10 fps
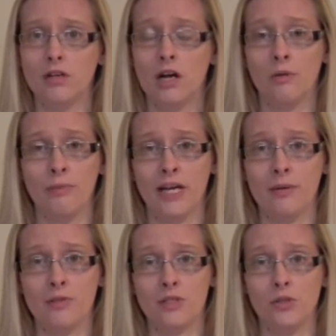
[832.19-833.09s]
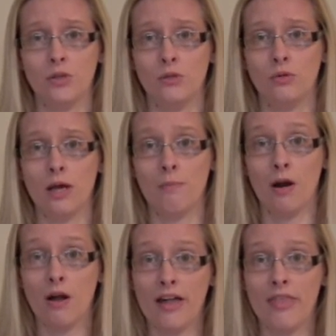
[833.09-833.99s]
I'll be able to
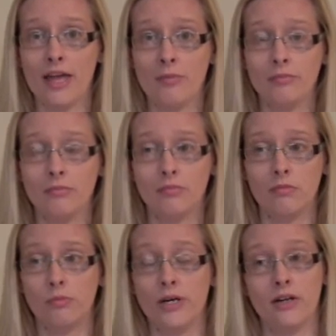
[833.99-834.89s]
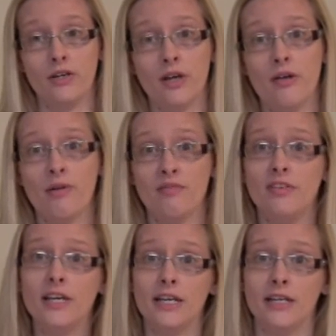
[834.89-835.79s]
apply them when I know I'm
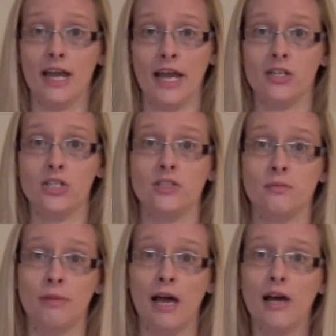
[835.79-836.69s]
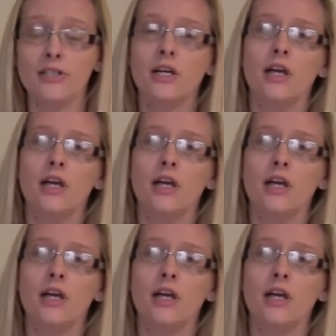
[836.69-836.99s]
feeling anxious and bad,